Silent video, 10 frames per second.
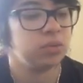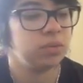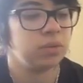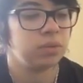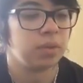you
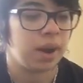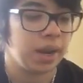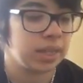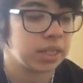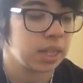
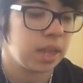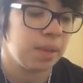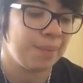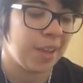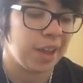write
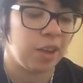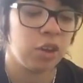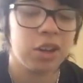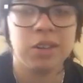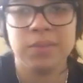my
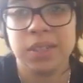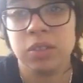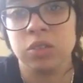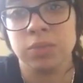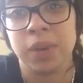outcome
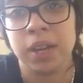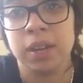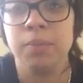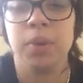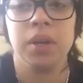equals my
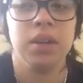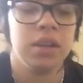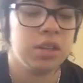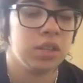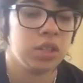input.
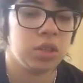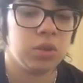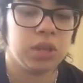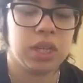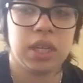So
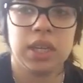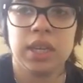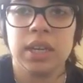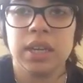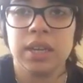
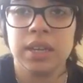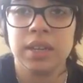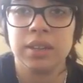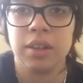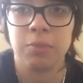
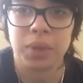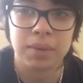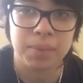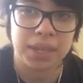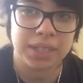he loved
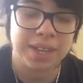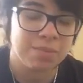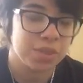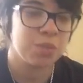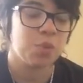playing mind
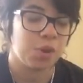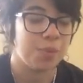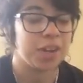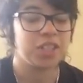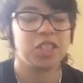games, pretty
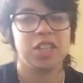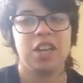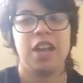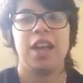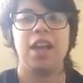much.
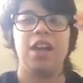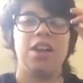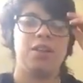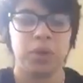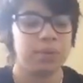
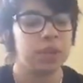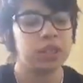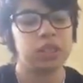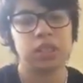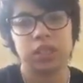Pretty
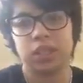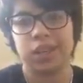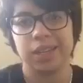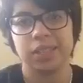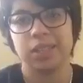much this
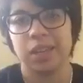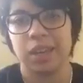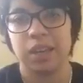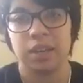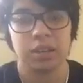states
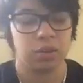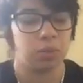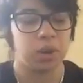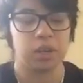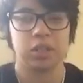that your
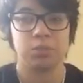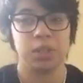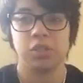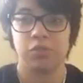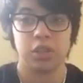work
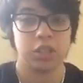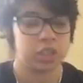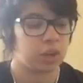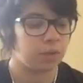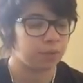speaks for
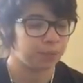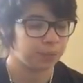itself.